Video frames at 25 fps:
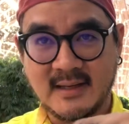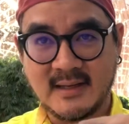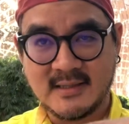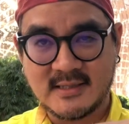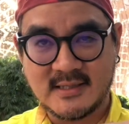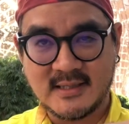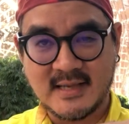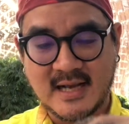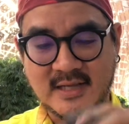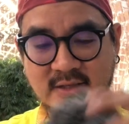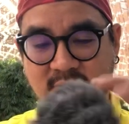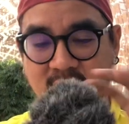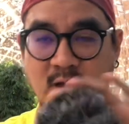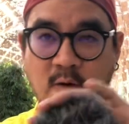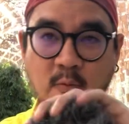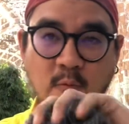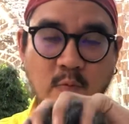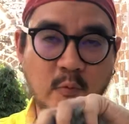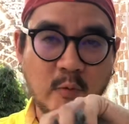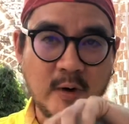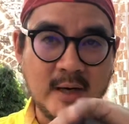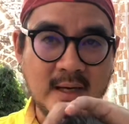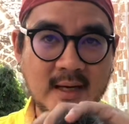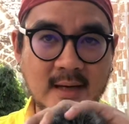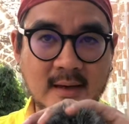This is actually a
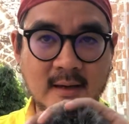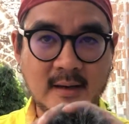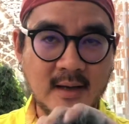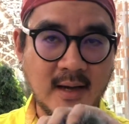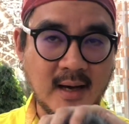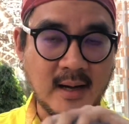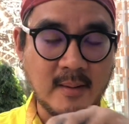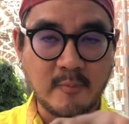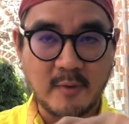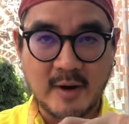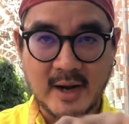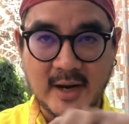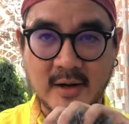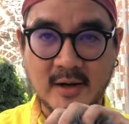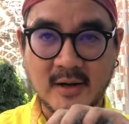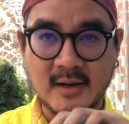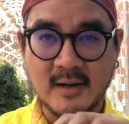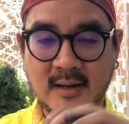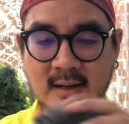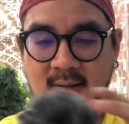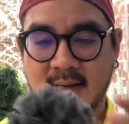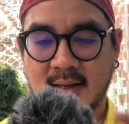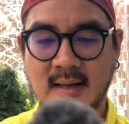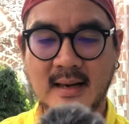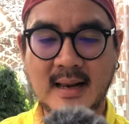wind breaker.
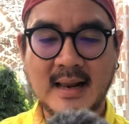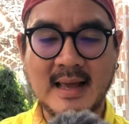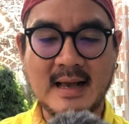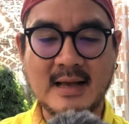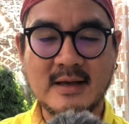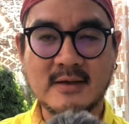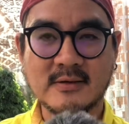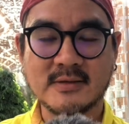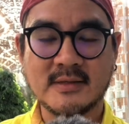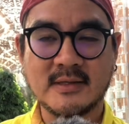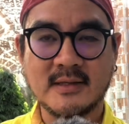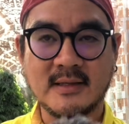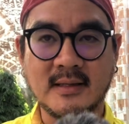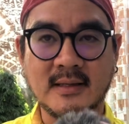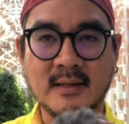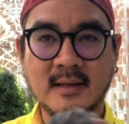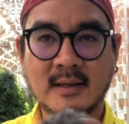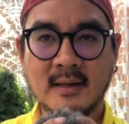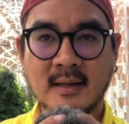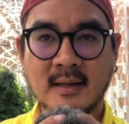It allows the